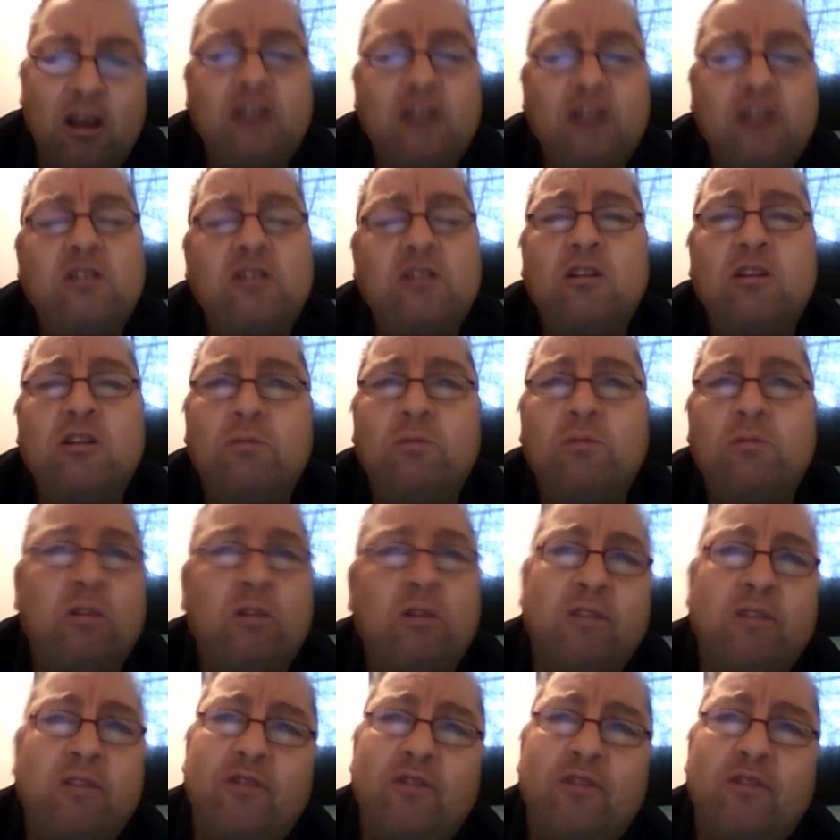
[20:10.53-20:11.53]
I don't know
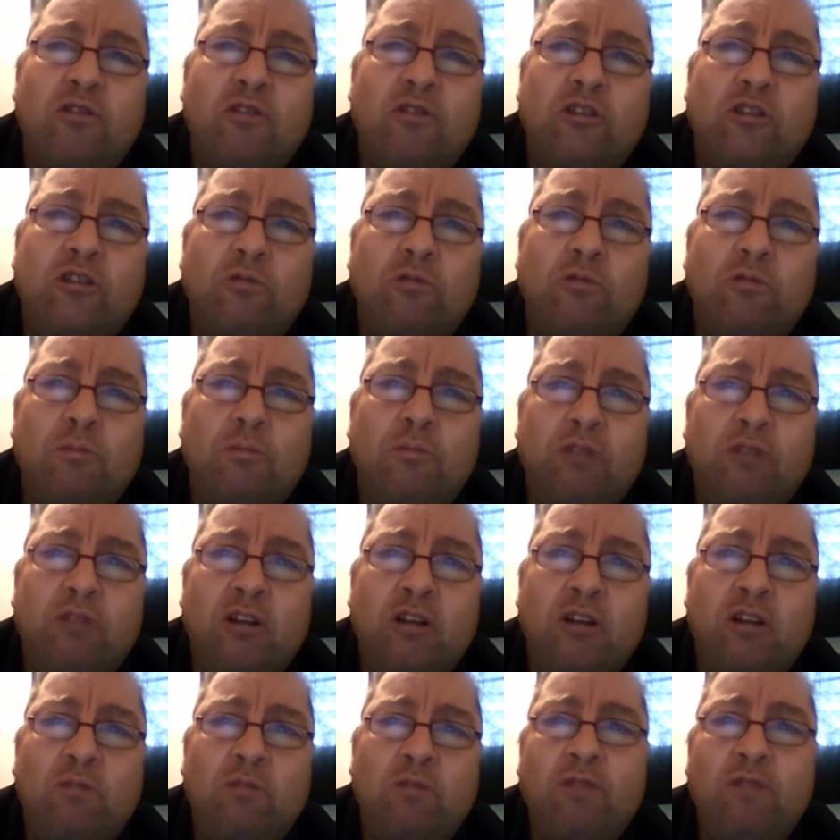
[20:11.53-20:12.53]
what the future will
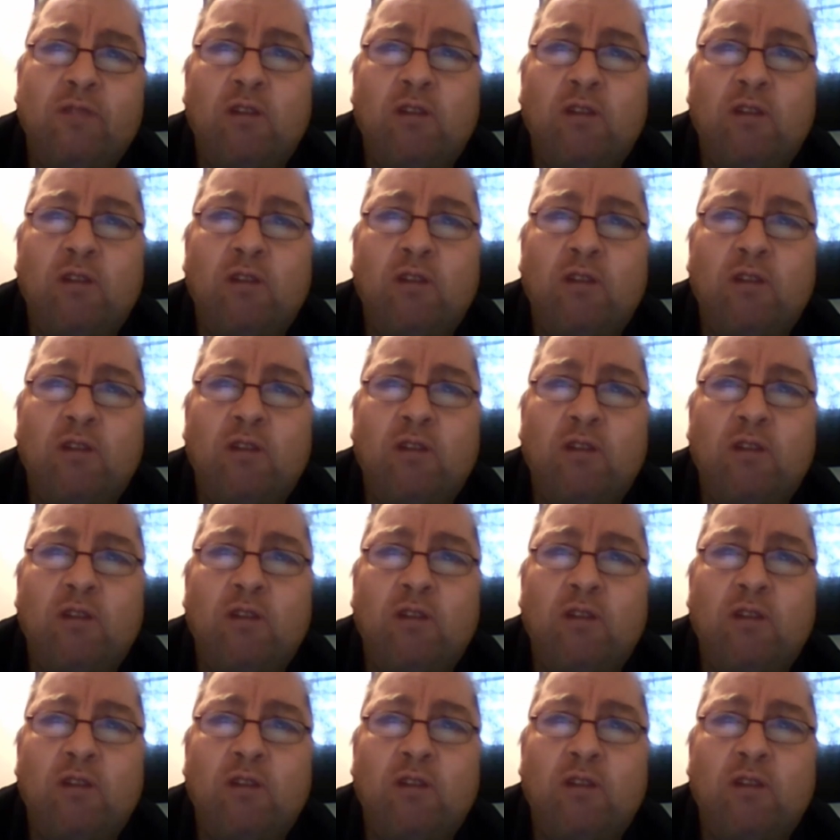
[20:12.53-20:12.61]
bring,